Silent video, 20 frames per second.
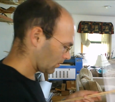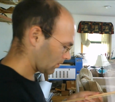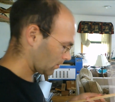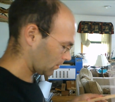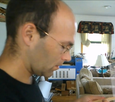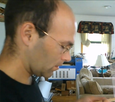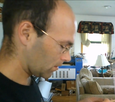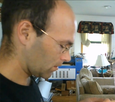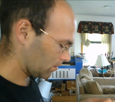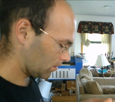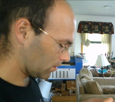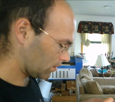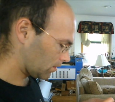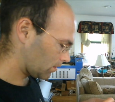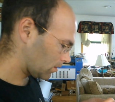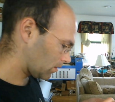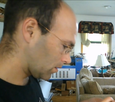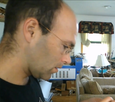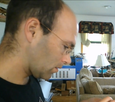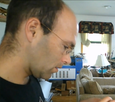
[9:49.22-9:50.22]

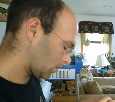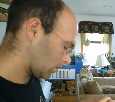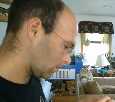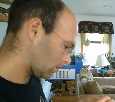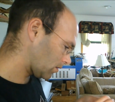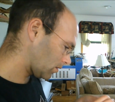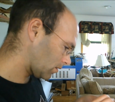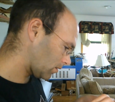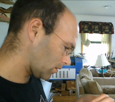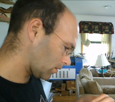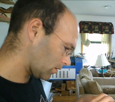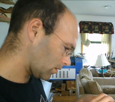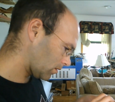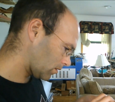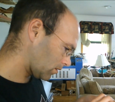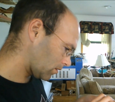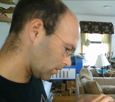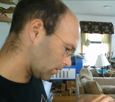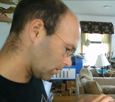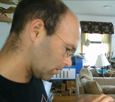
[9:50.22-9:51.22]

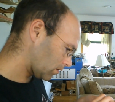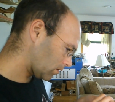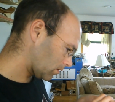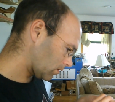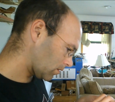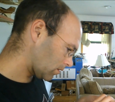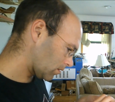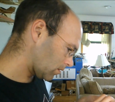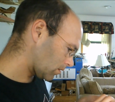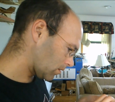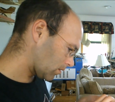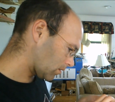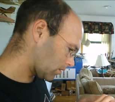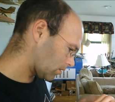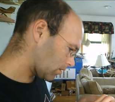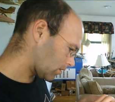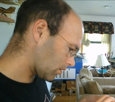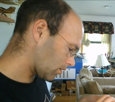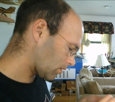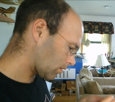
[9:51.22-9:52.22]

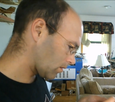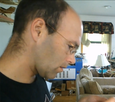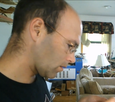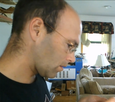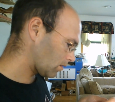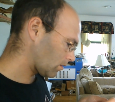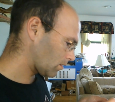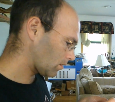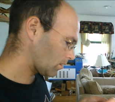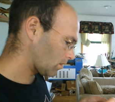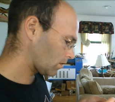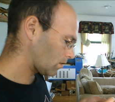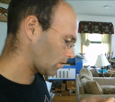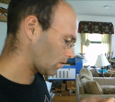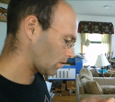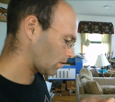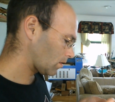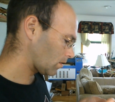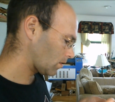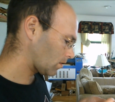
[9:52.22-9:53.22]

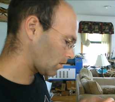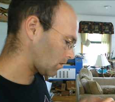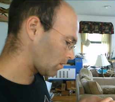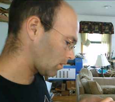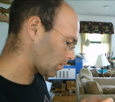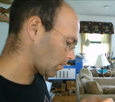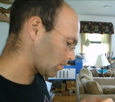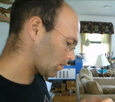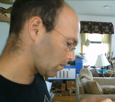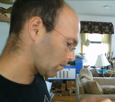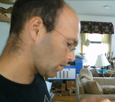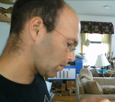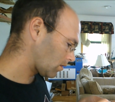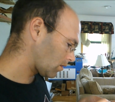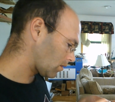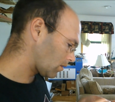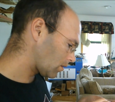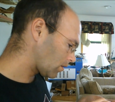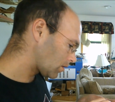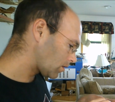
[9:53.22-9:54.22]

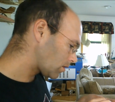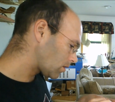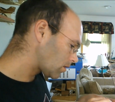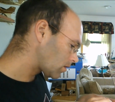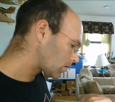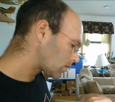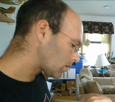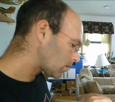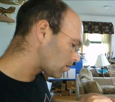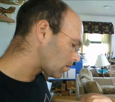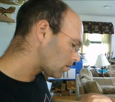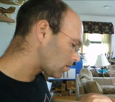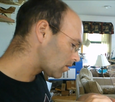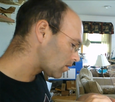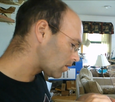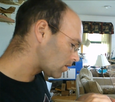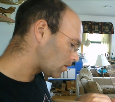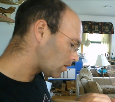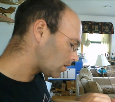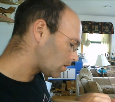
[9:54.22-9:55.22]

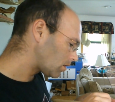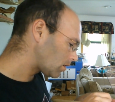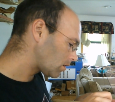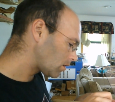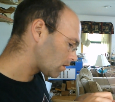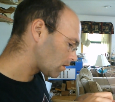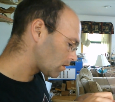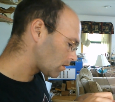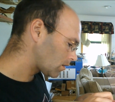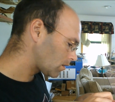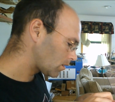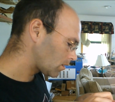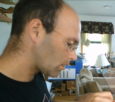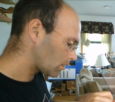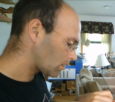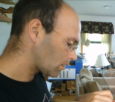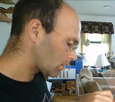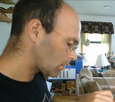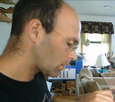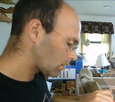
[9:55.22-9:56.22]

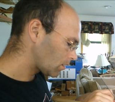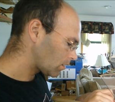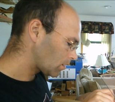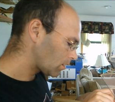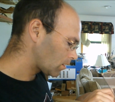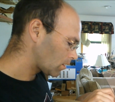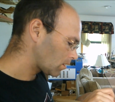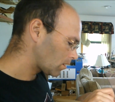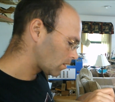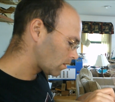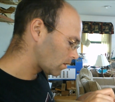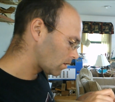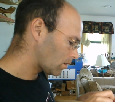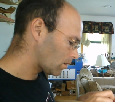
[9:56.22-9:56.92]
No one is speaking in this clip.